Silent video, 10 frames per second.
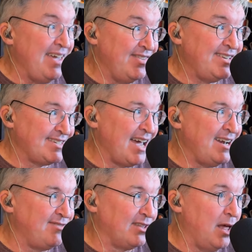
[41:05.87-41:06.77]
in the
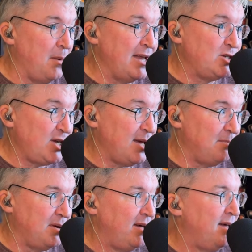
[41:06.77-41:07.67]
design of the low-end
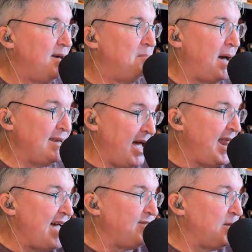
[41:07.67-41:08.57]
chip by
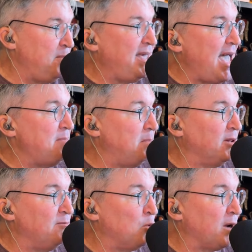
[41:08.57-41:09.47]
not having it be
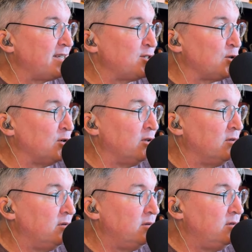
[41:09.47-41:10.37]
capable of more
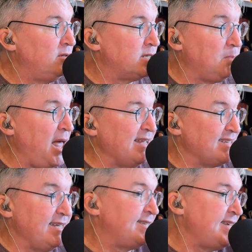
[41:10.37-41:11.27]
external
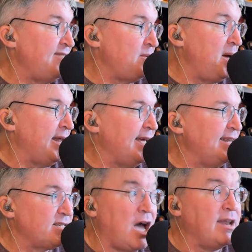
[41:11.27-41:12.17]
displays. It's mm-hmm. saving mm-hmm. money.
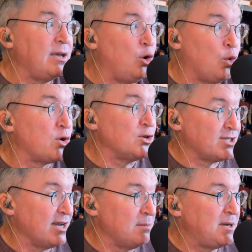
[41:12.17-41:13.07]
It is cutting
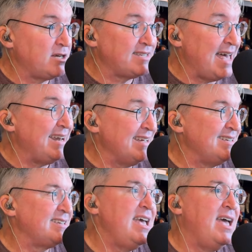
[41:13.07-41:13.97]
corners there because that
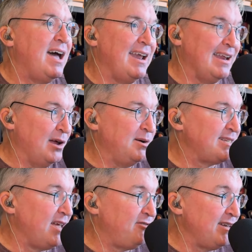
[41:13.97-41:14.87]
is, and I know
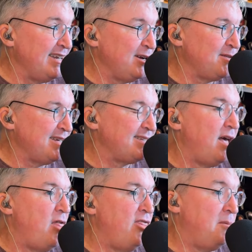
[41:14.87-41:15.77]
it's not fun to hear this,
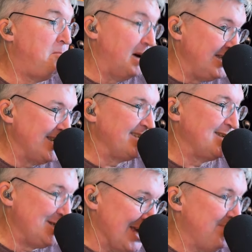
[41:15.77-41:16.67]
the budget
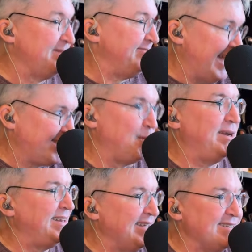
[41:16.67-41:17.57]
chip. That's
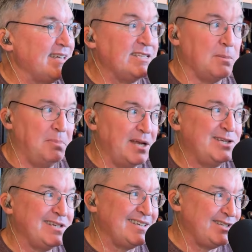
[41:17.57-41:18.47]
what it is. It's a
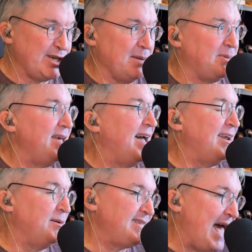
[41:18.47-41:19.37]
budget chip.
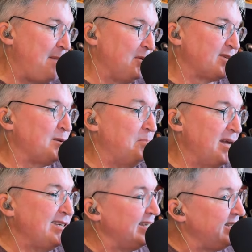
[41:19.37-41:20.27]
I know it's Apple, so
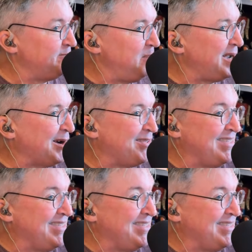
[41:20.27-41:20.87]
budget is bigger